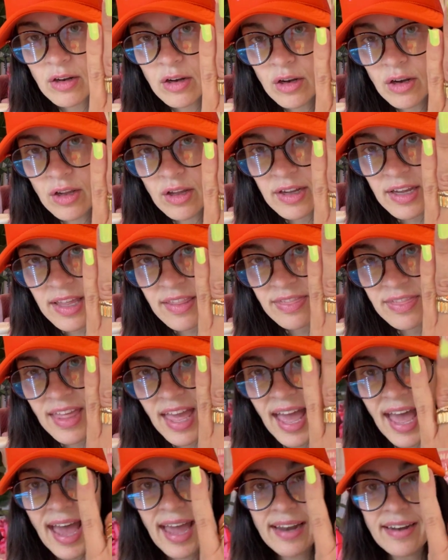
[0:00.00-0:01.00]
Look at
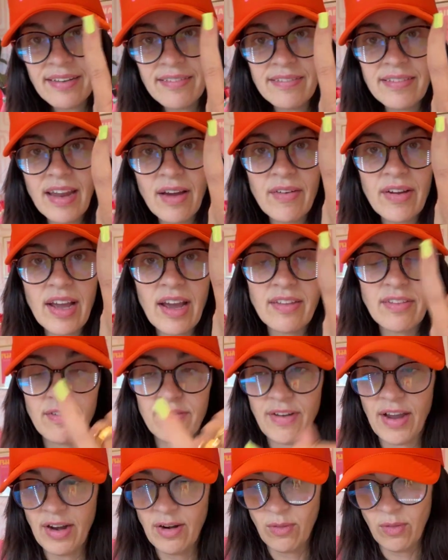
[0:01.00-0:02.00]
that. Now we got
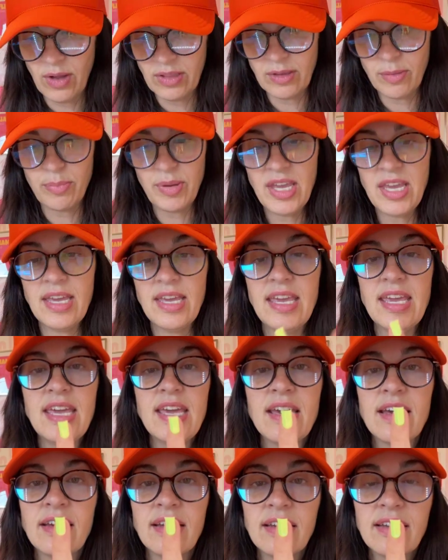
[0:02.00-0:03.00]
the final one, the
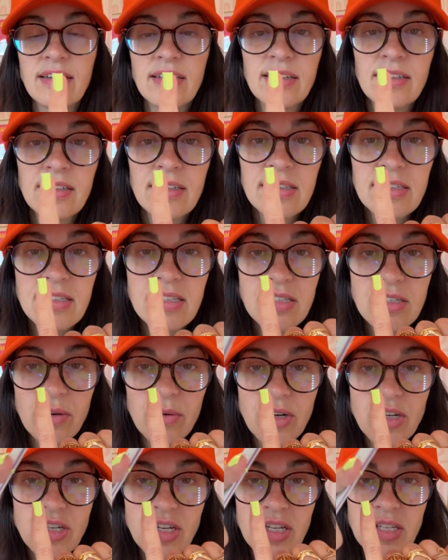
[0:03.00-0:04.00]
pinky.
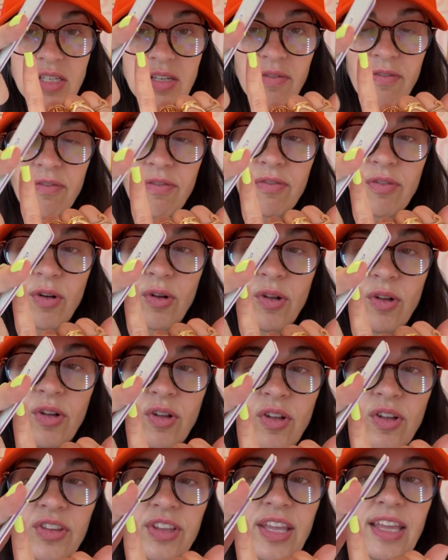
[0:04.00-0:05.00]
So we're just
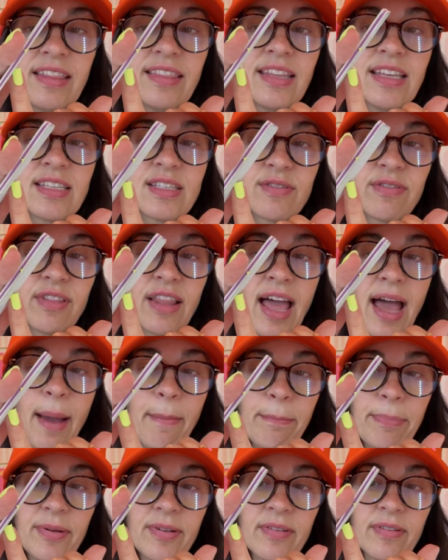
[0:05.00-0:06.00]
fold in this
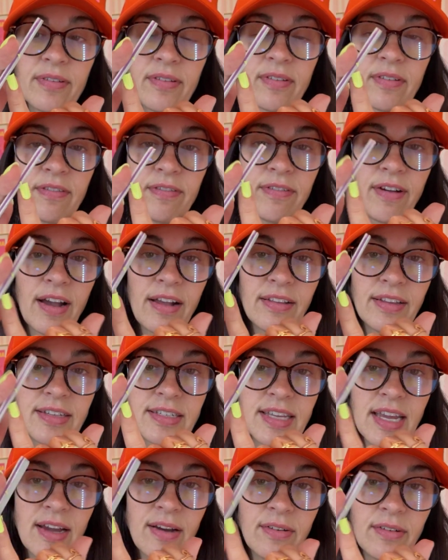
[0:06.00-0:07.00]
flap, file
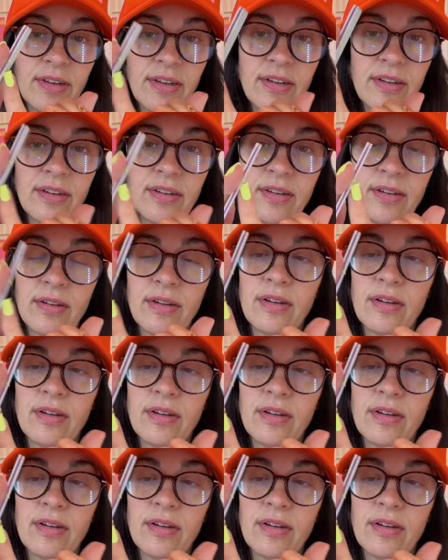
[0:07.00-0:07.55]
it down.